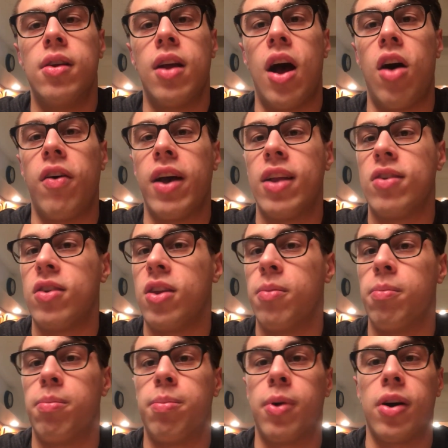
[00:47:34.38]
I'll answer
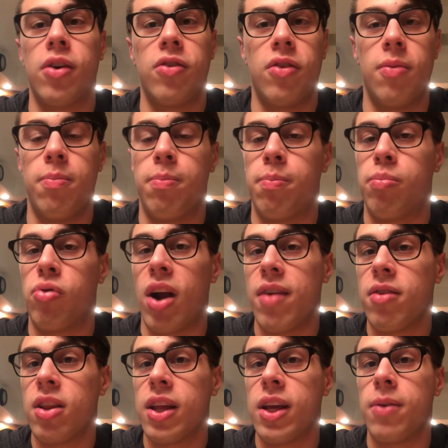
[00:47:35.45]
them
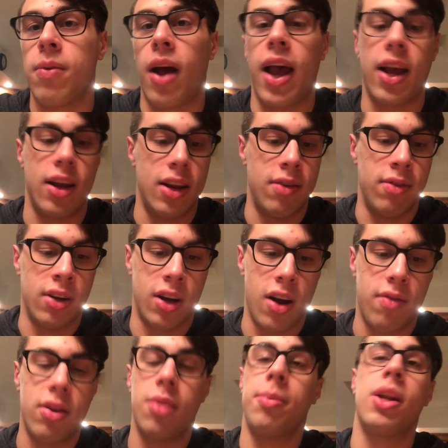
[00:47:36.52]
privately. I could even
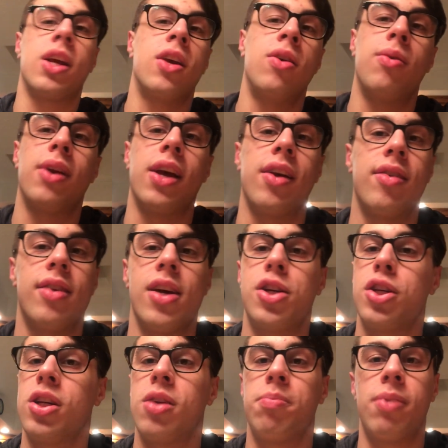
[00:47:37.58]
cover them in a Q&A
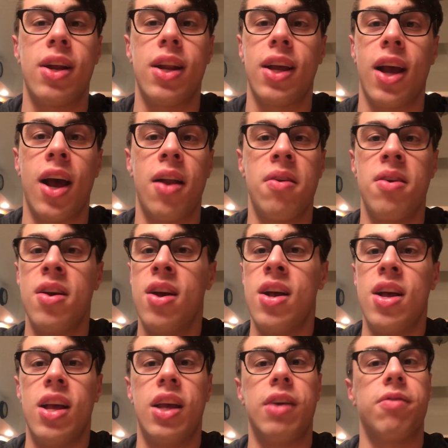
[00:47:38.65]
session depending on
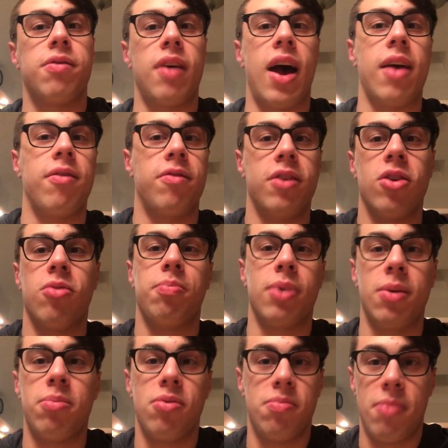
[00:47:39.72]
if I feel
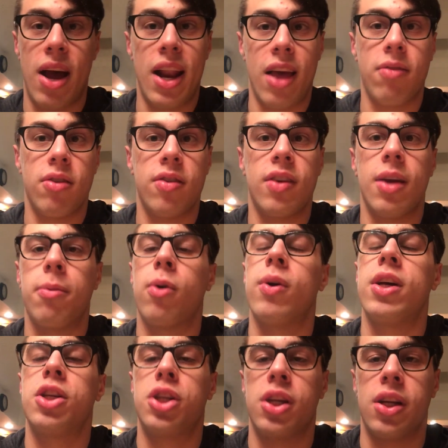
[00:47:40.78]
people might have the same
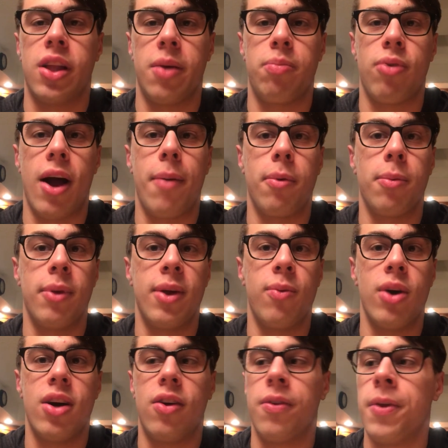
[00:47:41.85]
question. They probably
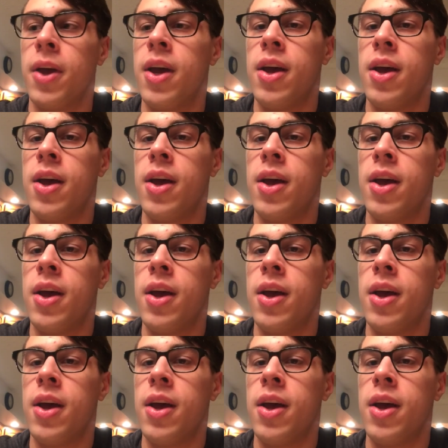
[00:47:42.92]
will.